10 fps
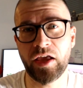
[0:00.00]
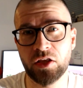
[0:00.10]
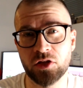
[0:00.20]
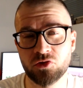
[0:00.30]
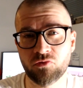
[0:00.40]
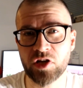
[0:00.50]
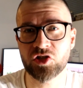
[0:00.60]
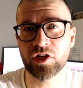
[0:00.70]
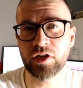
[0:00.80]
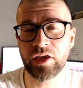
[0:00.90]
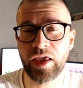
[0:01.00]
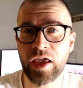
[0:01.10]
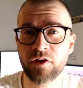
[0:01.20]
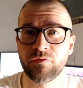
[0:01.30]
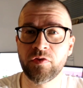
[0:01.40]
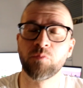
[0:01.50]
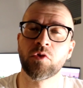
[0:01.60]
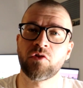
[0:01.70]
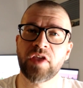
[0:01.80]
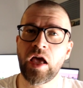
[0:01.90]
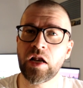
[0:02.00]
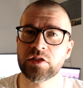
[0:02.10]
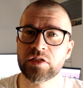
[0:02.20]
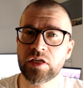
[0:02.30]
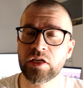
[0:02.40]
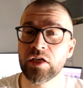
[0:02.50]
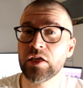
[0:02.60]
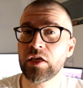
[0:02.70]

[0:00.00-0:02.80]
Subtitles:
to Russia and film the reality